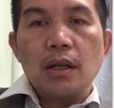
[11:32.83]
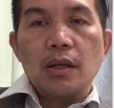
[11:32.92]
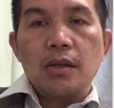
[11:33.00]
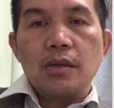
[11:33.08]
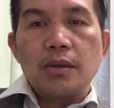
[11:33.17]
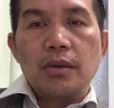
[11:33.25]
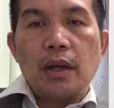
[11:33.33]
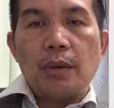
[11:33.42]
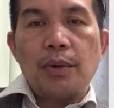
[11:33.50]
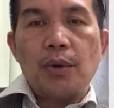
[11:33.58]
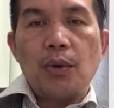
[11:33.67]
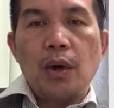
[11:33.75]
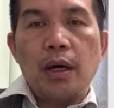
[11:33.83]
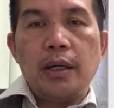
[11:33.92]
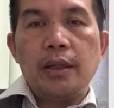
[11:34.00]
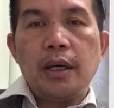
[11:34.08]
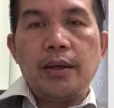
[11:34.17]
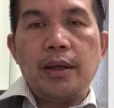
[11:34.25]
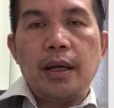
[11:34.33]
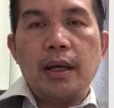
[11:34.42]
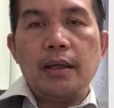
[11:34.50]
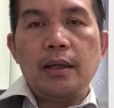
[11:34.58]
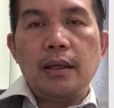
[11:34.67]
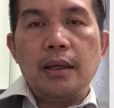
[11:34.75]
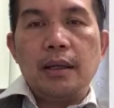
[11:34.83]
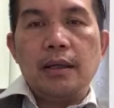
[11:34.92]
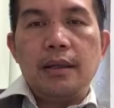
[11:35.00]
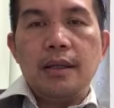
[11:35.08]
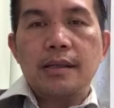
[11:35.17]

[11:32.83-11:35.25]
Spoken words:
So number one, and then this